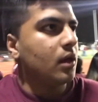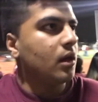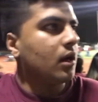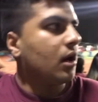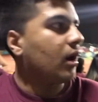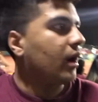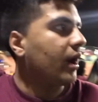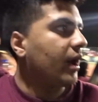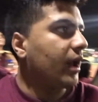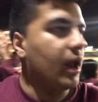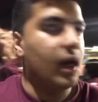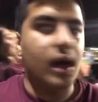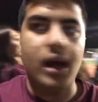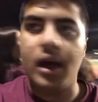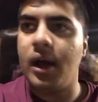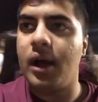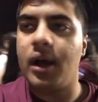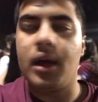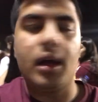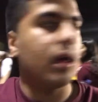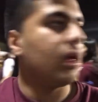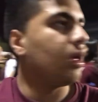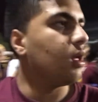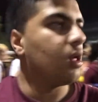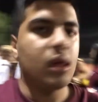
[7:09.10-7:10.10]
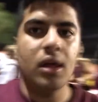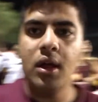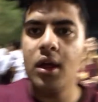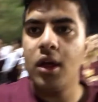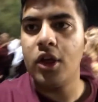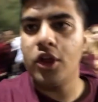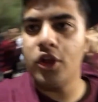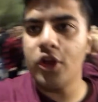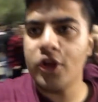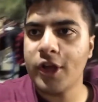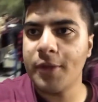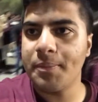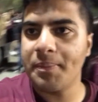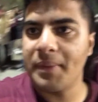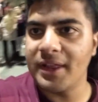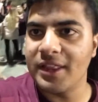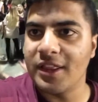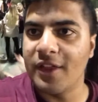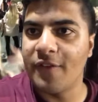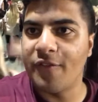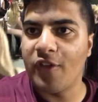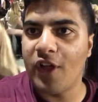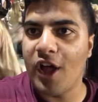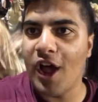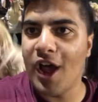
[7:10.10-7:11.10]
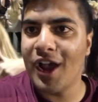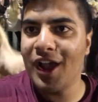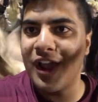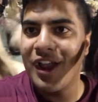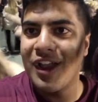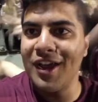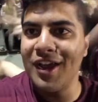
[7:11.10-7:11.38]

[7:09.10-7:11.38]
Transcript: All right. Uh, you could be in the vlog.